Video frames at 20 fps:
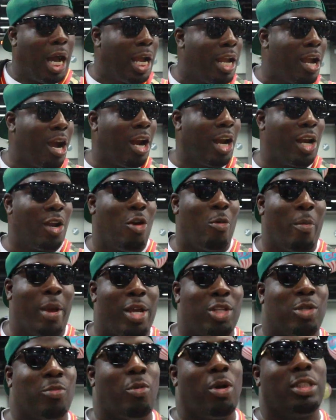that's on my bucket
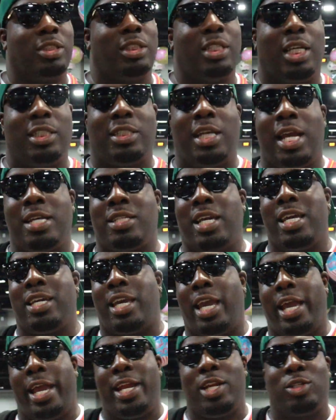list that i be like,
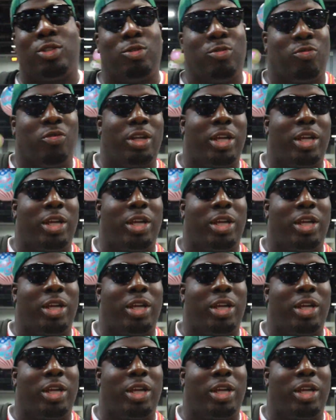hey, why not?